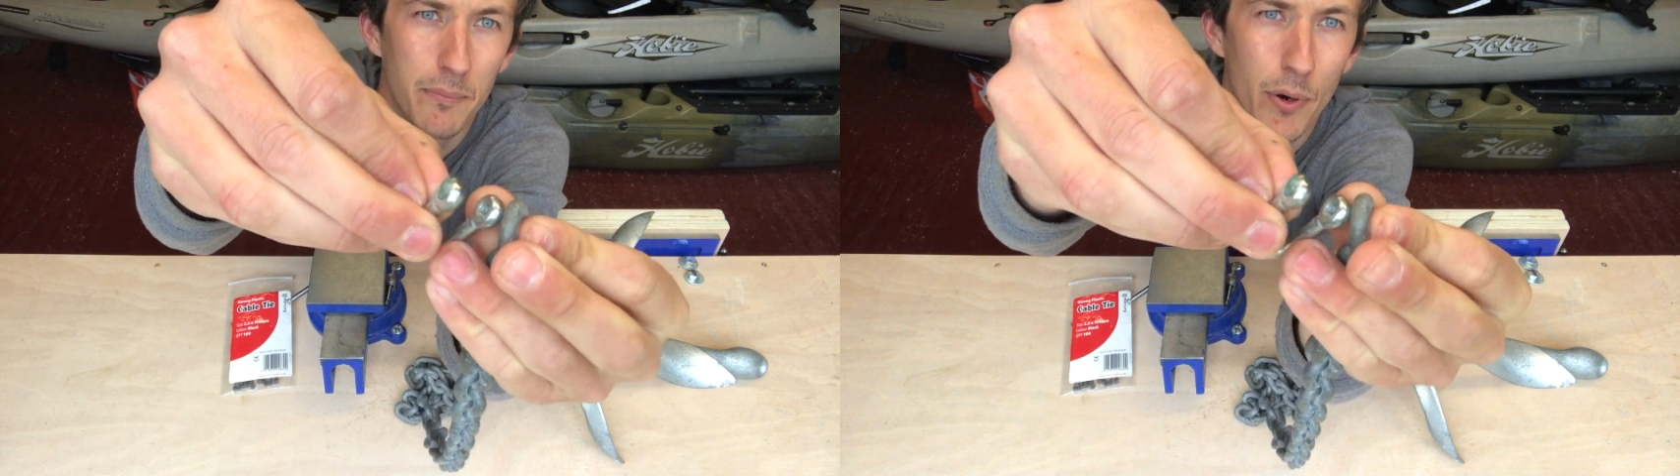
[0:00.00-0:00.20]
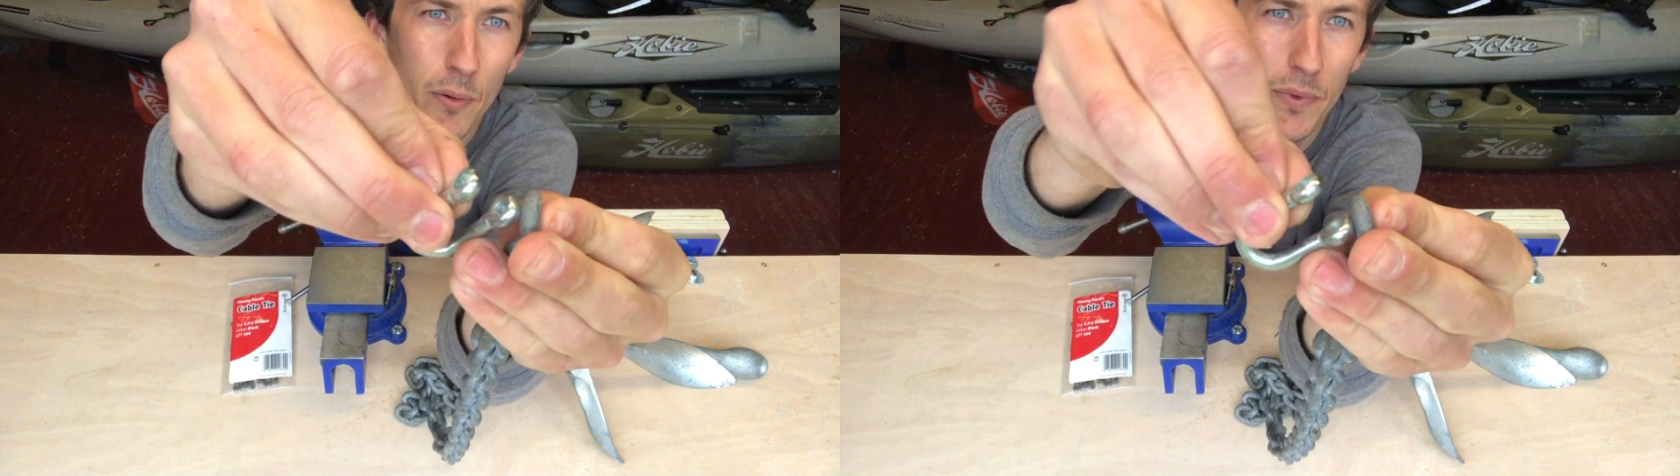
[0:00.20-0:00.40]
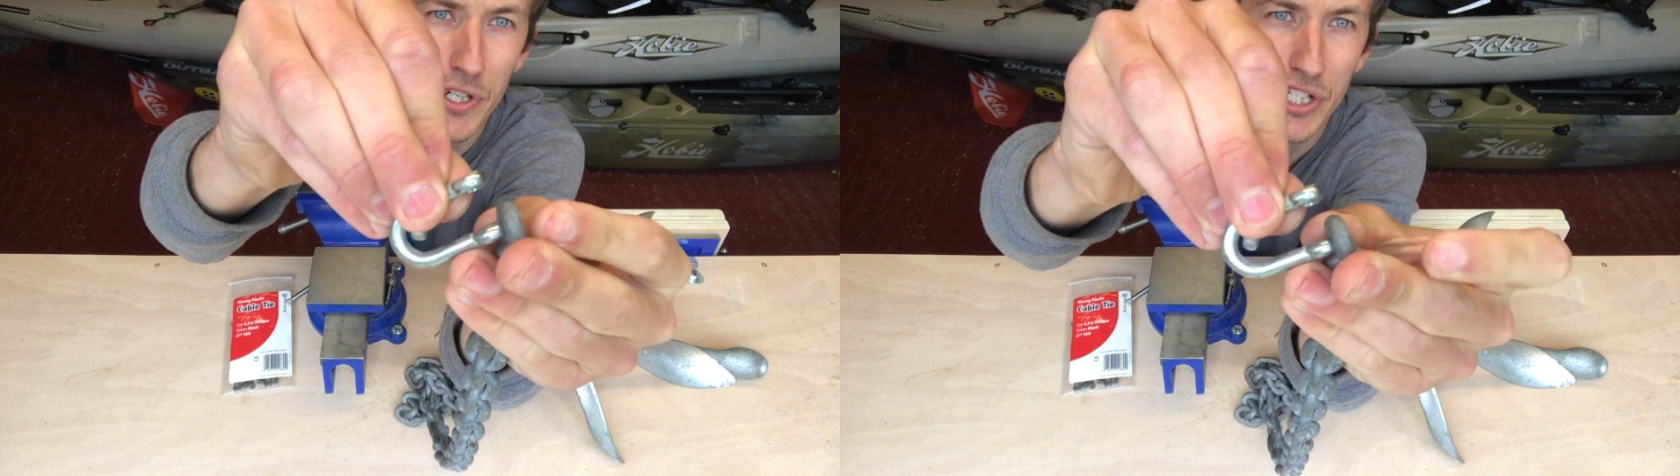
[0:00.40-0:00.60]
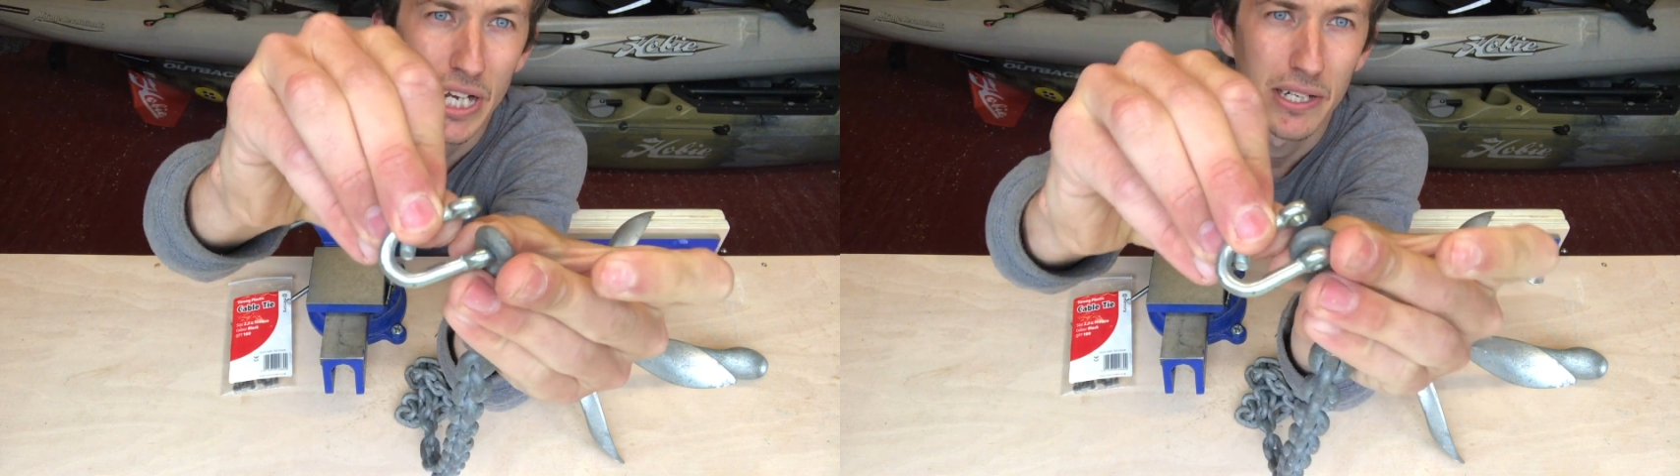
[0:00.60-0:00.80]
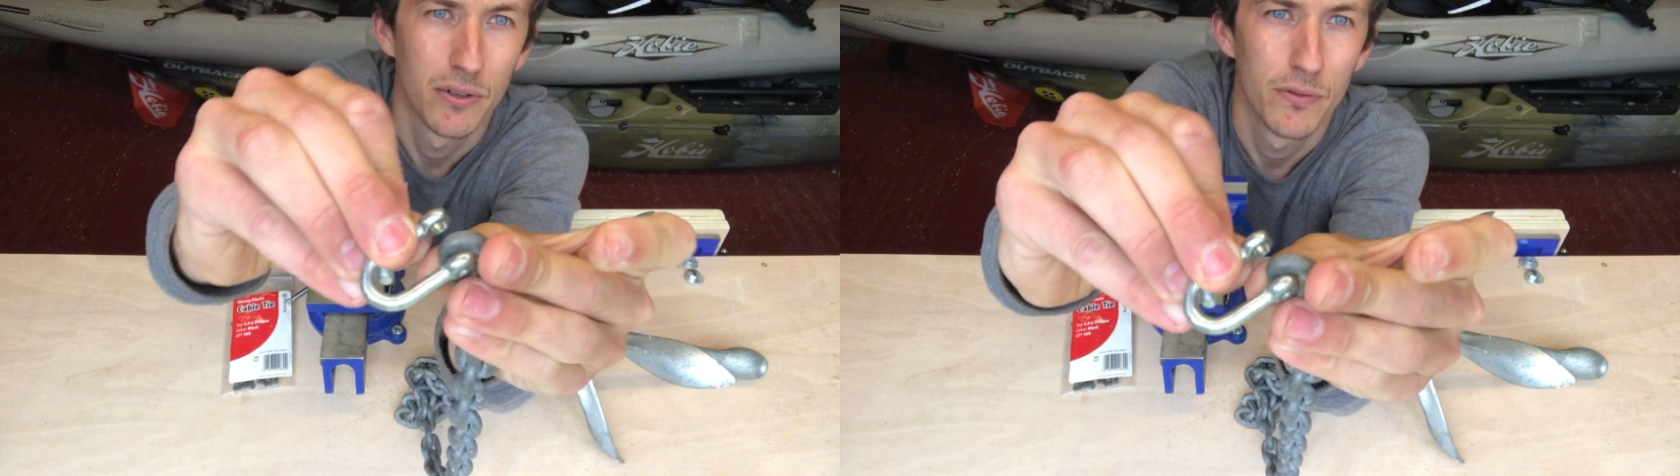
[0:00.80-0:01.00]
pop the
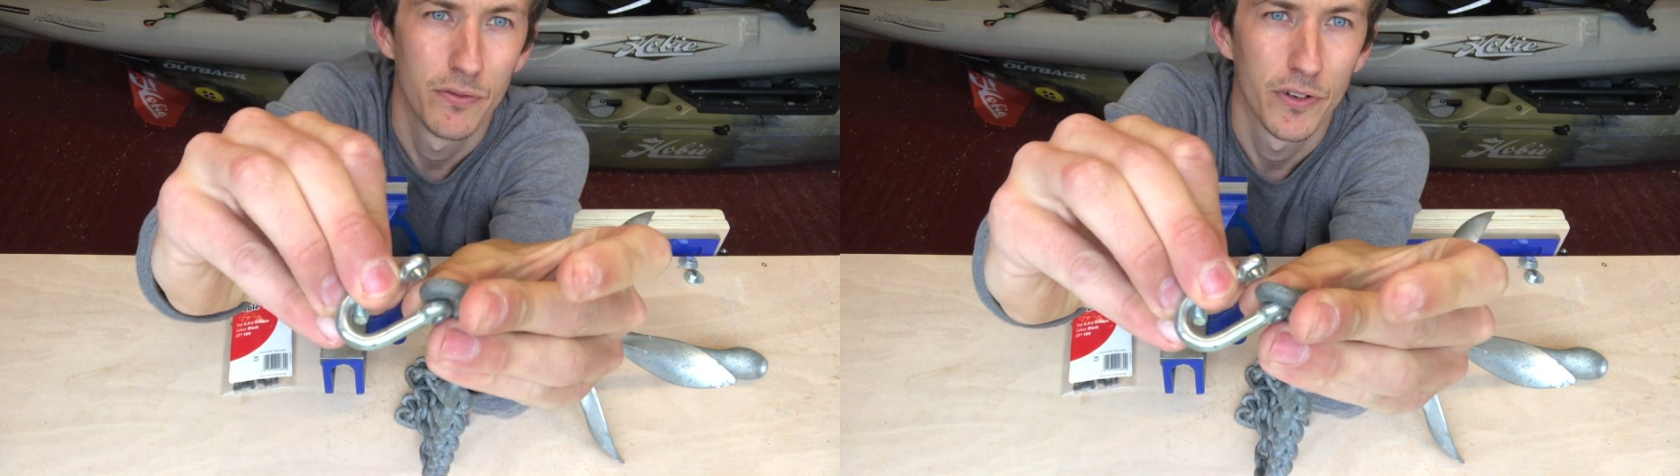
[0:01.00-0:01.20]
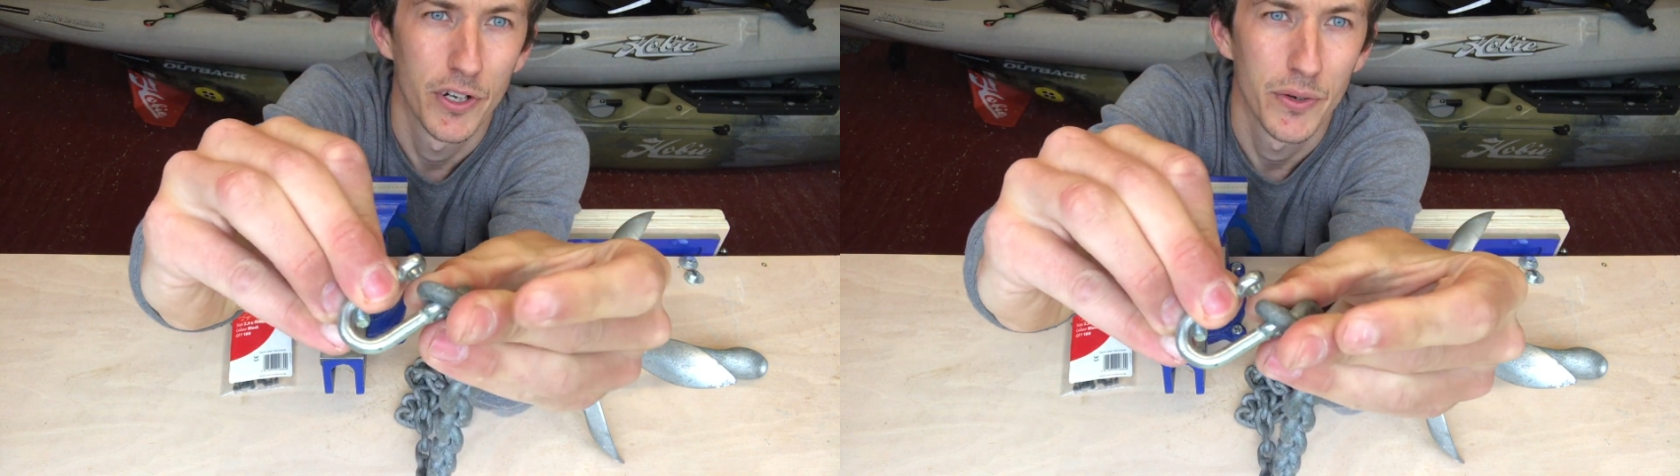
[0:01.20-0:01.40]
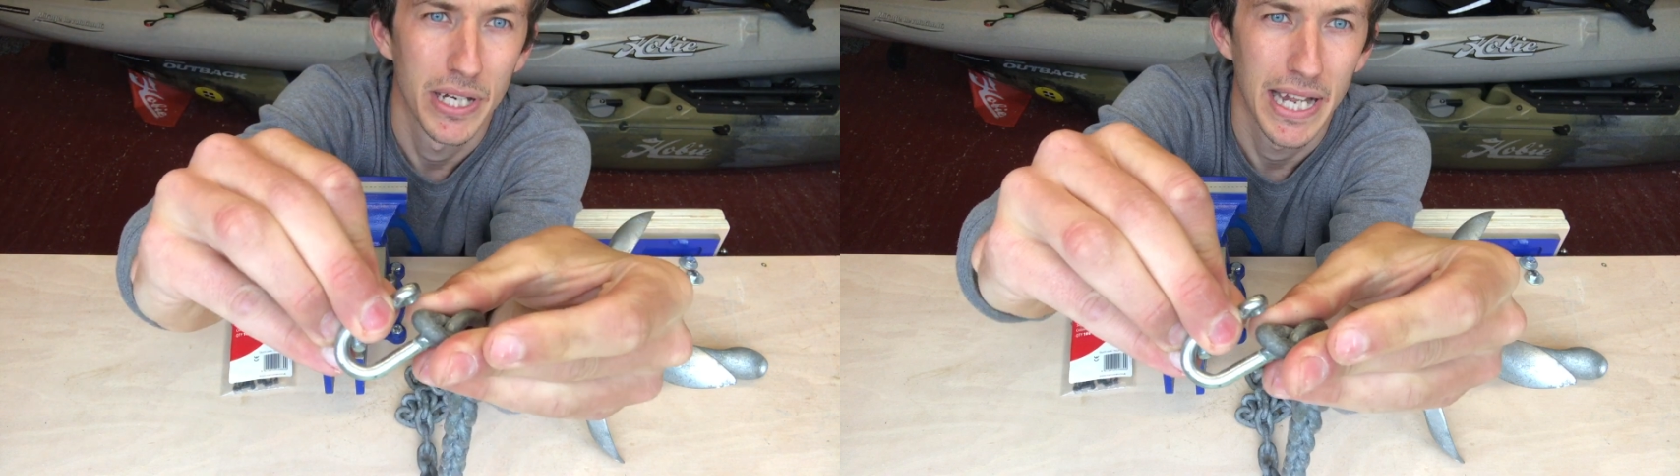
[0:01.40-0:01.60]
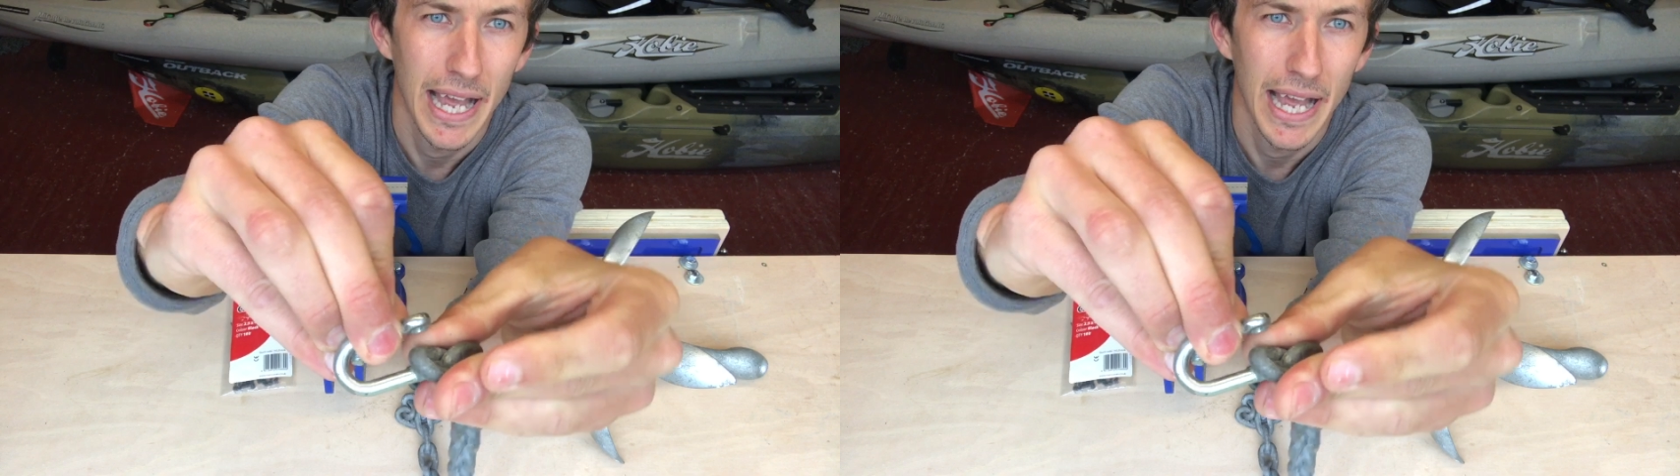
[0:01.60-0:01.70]
shackle through the